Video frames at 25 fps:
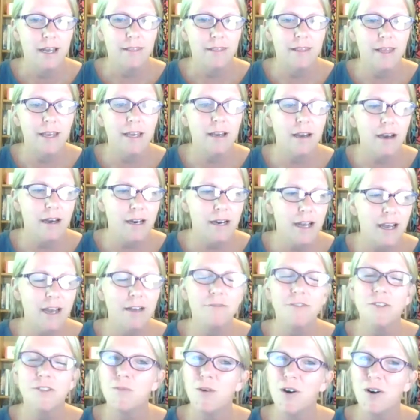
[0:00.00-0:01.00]
thank God I
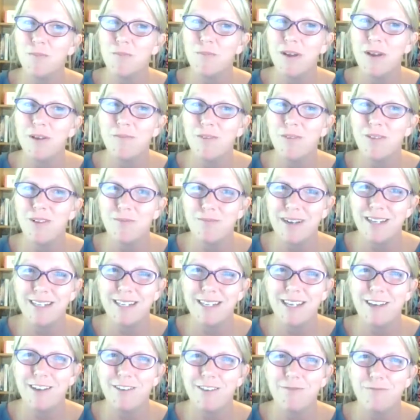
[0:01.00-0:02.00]
have smart people on my
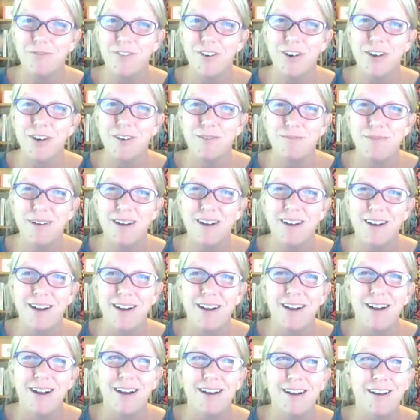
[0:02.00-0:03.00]
team from
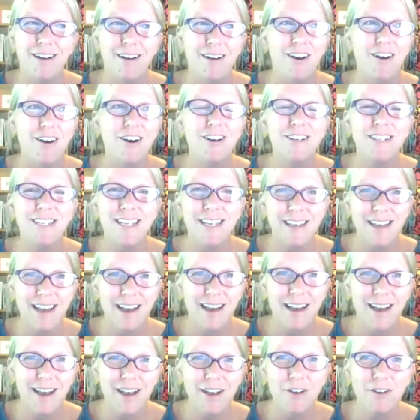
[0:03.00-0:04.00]

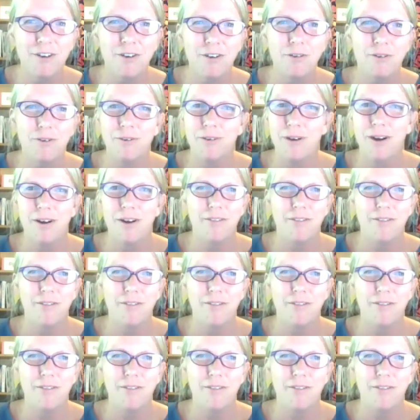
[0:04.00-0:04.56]
RTI who